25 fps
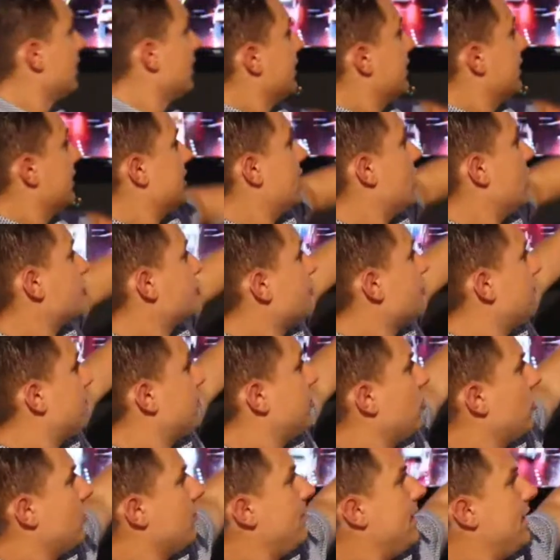The
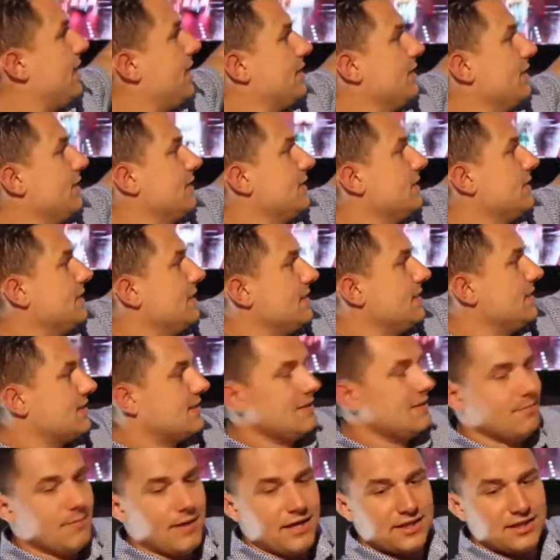entrepreneur method is the
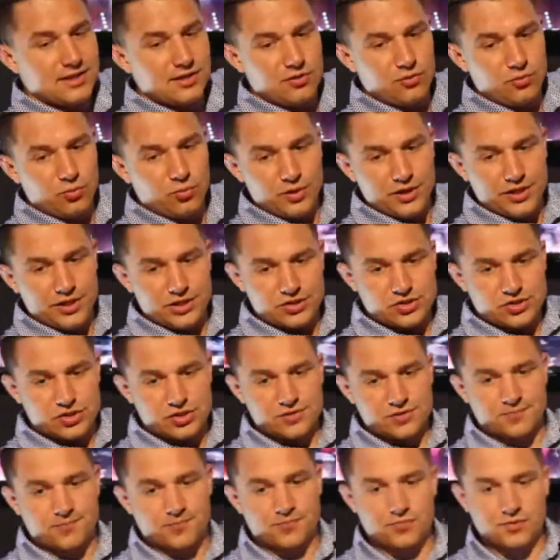method of which
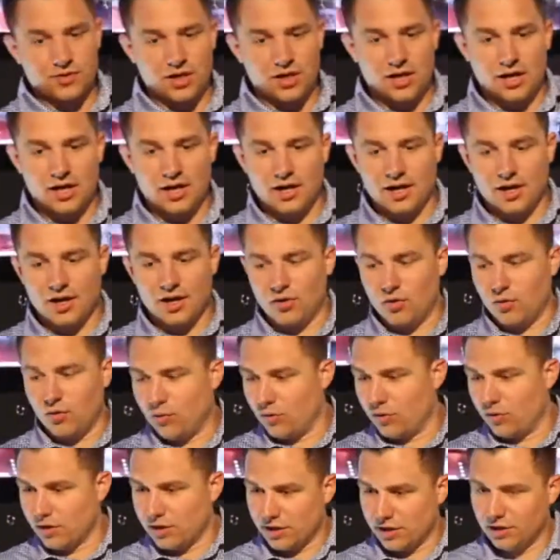an
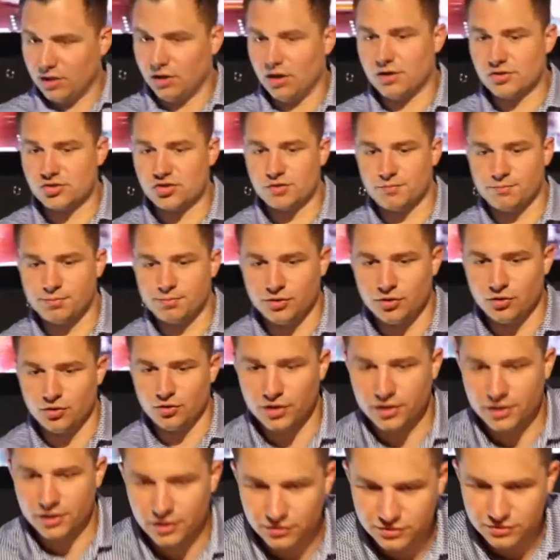entrepreneur
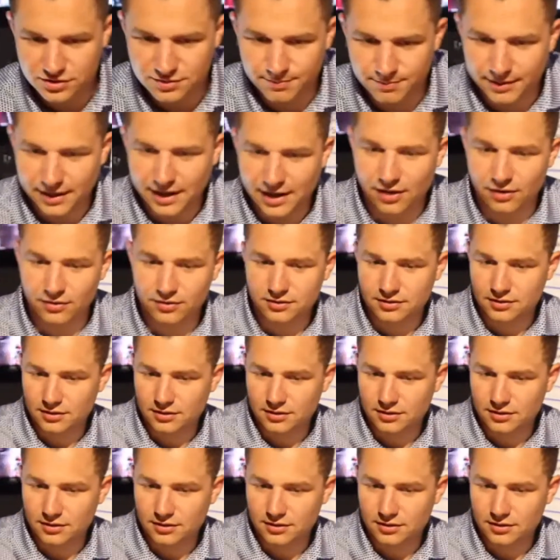goes about